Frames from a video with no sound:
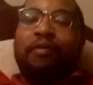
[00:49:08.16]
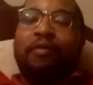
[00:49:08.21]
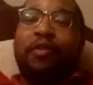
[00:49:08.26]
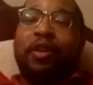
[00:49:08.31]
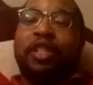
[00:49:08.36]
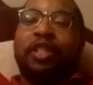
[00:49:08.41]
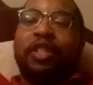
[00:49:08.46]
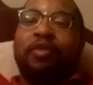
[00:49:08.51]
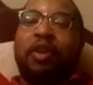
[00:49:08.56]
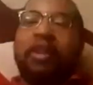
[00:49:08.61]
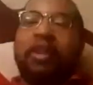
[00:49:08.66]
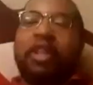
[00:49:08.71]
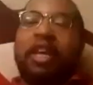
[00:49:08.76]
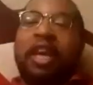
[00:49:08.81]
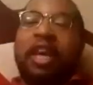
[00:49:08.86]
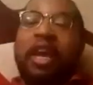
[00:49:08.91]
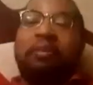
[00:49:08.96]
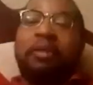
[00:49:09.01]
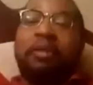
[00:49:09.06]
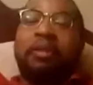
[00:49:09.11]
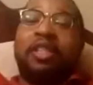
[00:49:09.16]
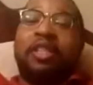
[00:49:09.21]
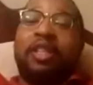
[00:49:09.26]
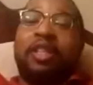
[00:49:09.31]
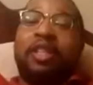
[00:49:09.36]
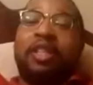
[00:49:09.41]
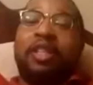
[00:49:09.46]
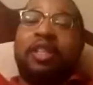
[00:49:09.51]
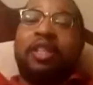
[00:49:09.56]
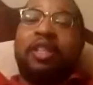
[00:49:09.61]
First of all, the game is
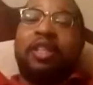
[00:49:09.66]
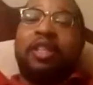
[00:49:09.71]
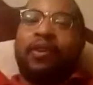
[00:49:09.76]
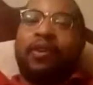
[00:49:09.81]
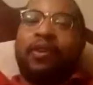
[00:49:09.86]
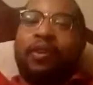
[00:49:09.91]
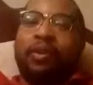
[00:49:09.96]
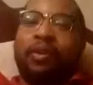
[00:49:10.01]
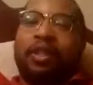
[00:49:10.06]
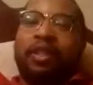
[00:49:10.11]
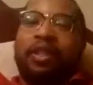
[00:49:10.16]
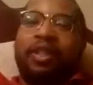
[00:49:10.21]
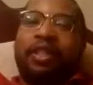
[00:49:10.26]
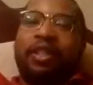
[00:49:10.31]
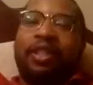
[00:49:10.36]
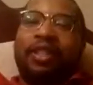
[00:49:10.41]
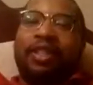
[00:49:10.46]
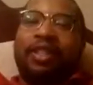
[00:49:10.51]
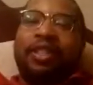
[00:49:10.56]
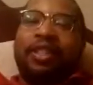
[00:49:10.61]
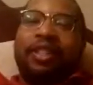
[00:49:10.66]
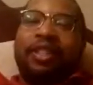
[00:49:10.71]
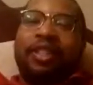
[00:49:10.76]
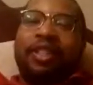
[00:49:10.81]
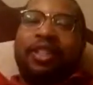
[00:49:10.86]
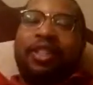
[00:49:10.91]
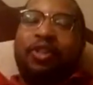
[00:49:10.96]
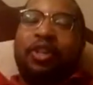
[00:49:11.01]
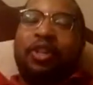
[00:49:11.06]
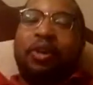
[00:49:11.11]
difficult.
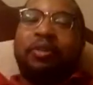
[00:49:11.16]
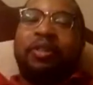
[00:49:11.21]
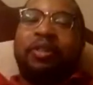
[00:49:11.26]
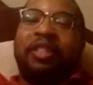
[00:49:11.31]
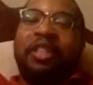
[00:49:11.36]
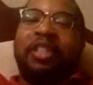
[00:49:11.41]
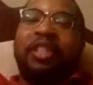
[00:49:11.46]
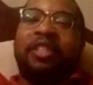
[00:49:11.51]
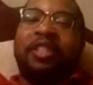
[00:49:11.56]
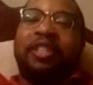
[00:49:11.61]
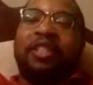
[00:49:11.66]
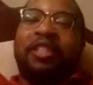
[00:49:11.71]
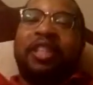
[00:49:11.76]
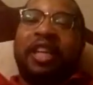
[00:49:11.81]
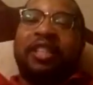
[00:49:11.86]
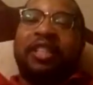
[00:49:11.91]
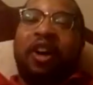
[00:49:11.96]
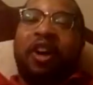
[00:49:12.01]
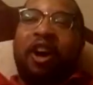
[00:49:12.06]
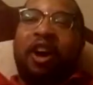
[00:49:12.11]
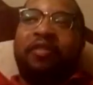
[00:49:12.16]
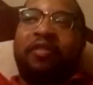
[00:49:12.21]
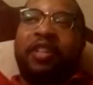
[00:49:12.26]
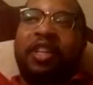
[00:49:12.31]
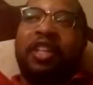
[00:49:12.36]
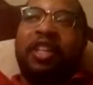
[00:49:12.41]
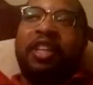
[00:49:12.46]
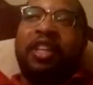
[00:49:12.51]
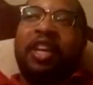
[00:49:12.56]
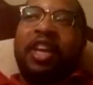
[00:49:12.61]
You don't see success
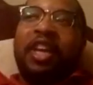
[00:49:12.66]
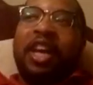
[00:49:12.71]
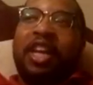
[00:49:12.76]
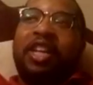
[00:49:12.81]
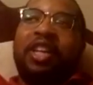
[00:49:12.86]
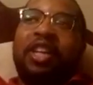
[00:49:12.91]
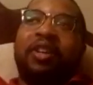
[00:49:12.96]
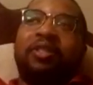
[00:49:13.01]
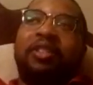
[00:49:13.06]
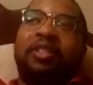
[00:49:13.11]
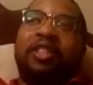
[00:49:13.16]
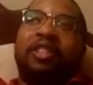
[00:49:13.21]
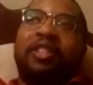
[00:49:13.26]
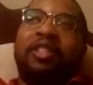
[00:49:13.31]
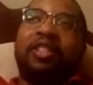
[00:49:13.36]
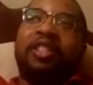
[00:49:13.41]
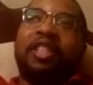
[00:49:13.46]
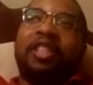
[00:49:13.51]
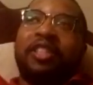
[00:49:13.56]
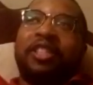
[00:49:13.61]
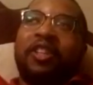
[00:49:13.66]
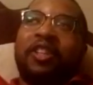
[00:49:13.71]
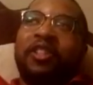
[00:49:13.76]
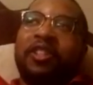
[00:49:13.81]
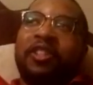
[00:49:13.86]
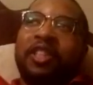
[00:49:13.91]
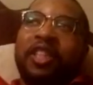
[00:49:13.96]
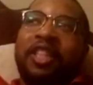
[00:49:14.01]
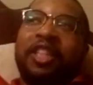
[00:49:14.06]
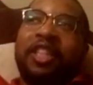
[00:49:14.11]
often, and you don't see success early.